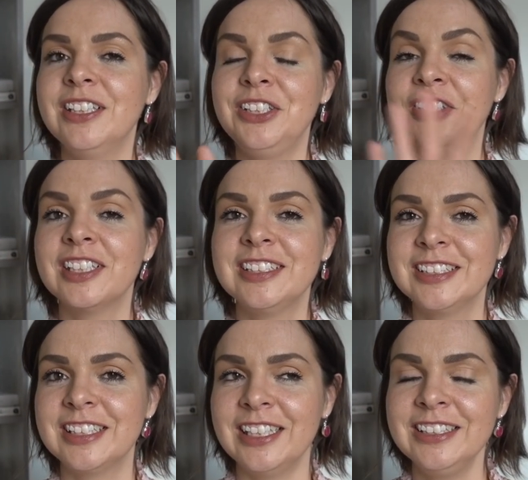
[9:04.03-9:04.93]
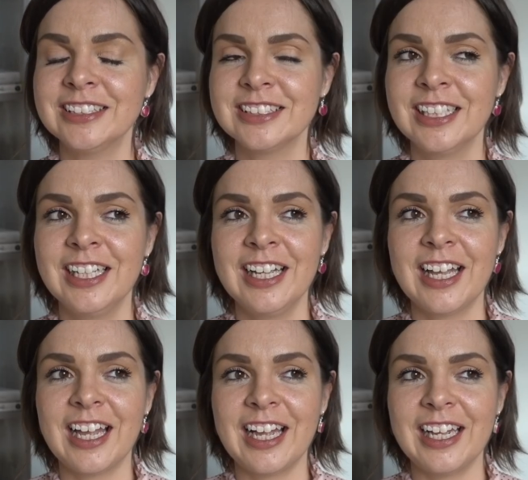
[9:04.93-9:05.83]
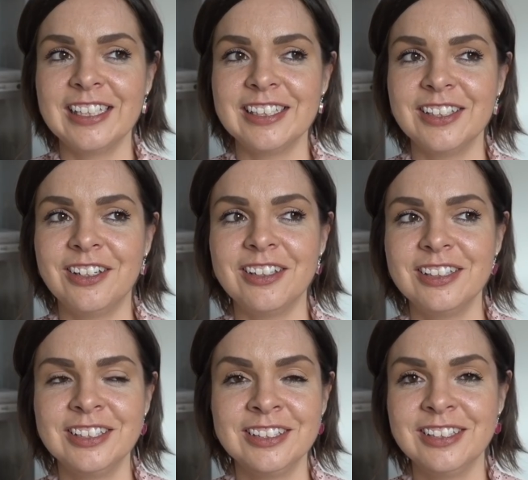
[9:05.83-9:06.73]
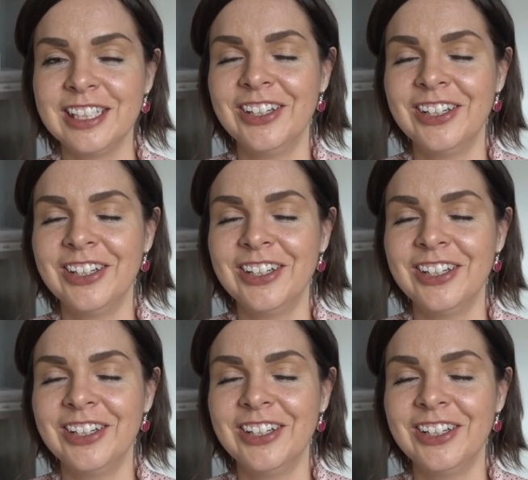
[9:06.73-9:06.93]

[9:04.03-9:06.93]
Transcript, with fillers: the United States, and all the